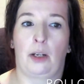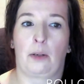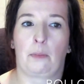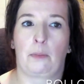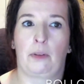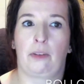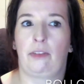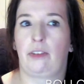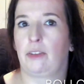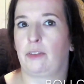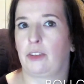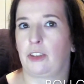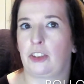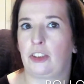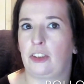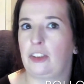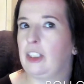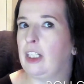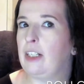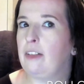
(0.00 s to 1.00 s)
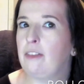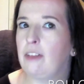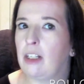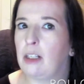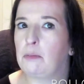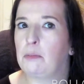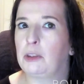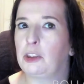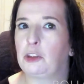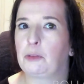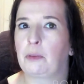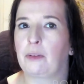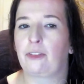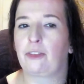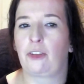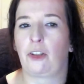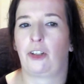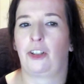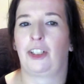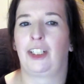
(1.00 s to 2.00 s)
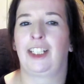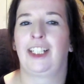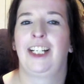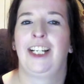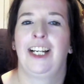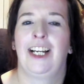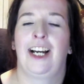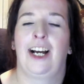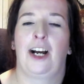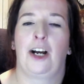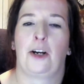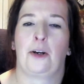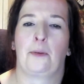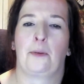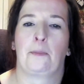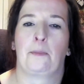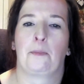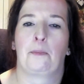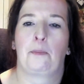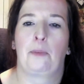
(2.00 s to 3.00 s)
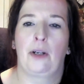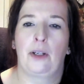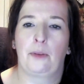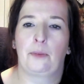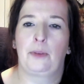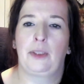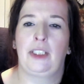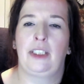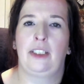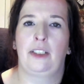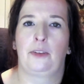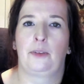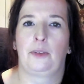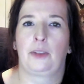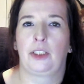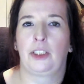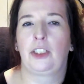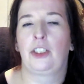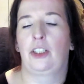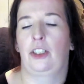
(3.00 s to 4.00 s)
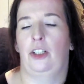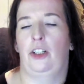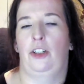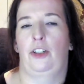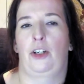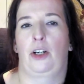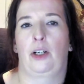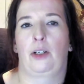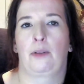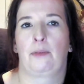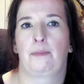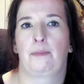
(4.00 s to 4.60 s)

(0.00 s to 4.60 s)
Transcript: We've never saved that much before, but we did really good on our